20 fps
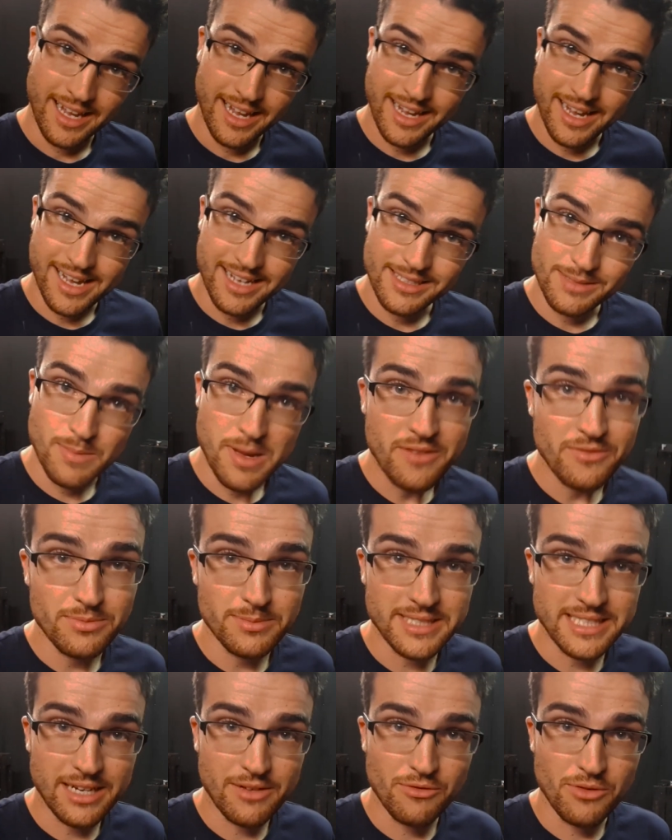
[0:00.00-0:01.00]
Hey guys, Matt
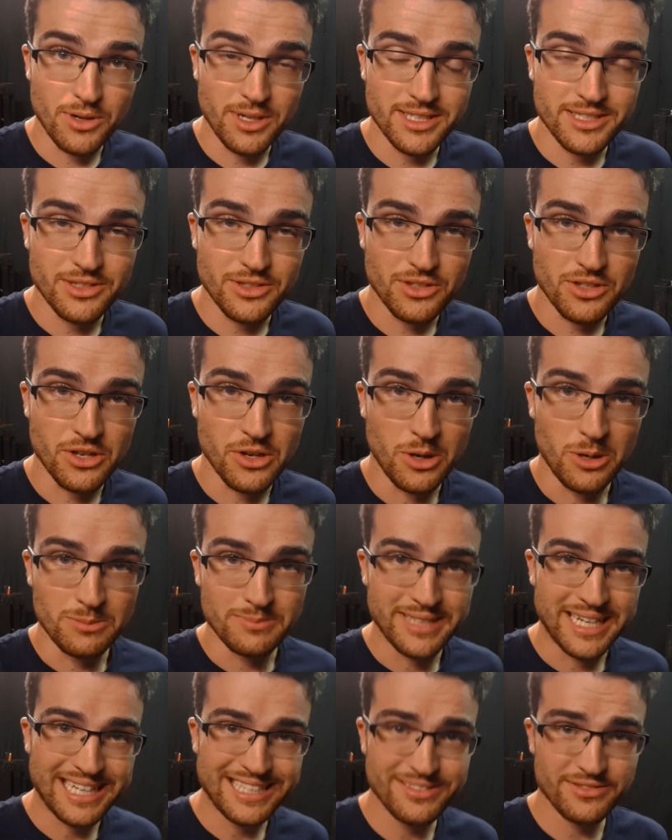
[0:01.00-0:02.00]
from
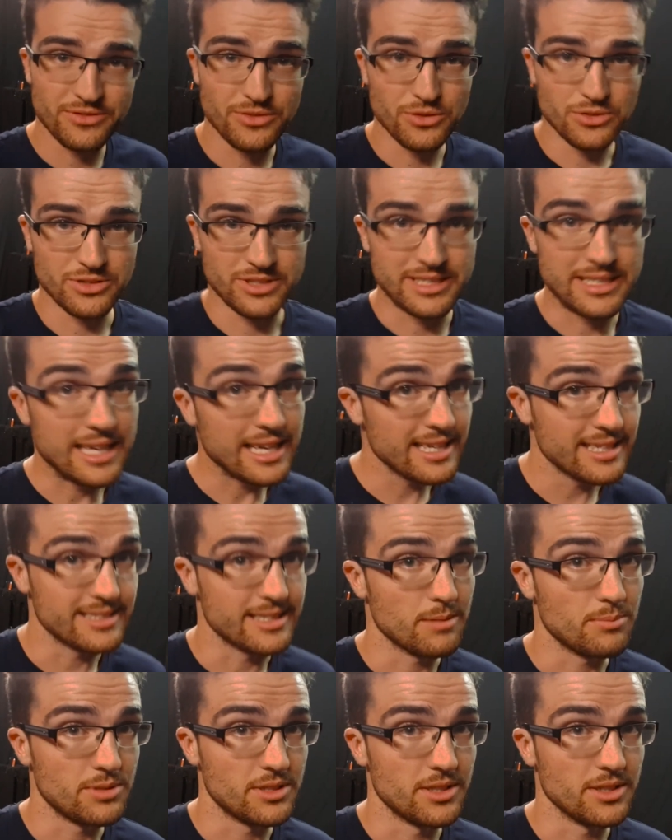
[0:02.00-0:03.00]
Soundrolling.com, and for
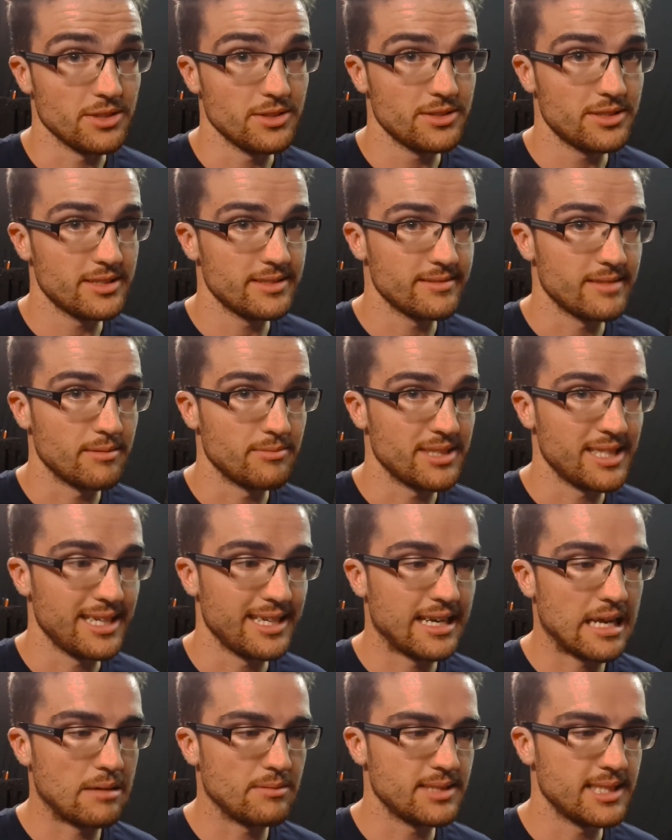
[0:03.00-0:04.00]
today's episode, I'm still
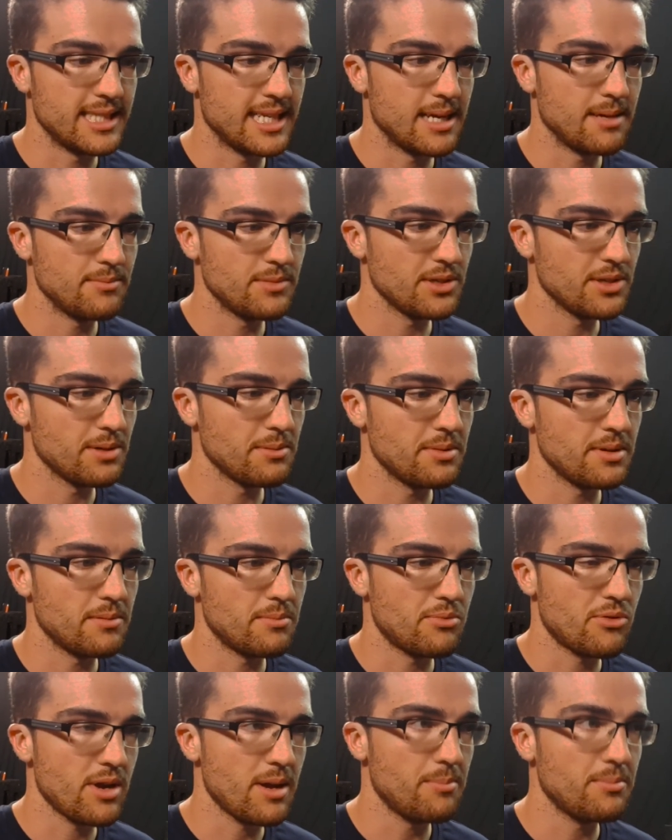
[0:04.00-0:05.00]
in Amsterdam doing a bit
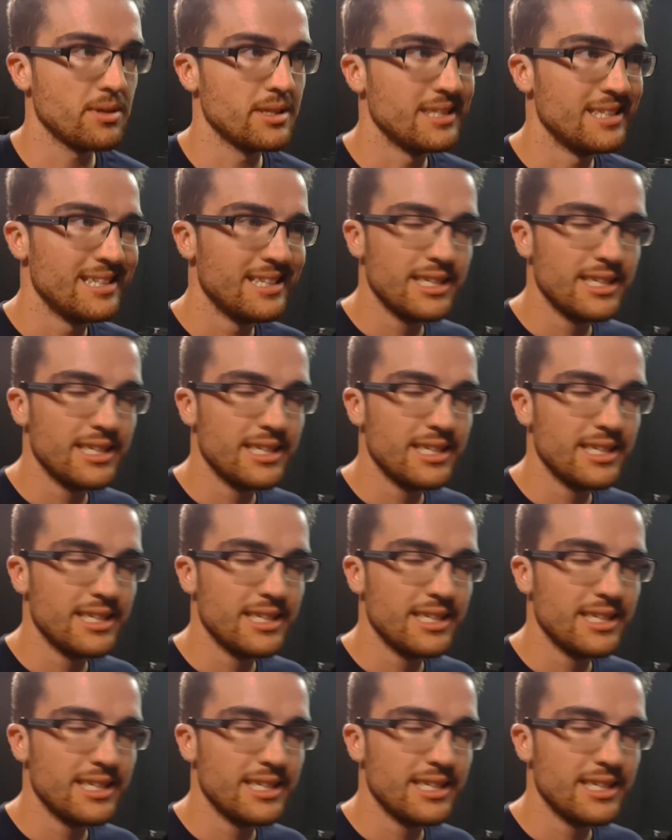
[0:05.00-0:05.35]
of prep.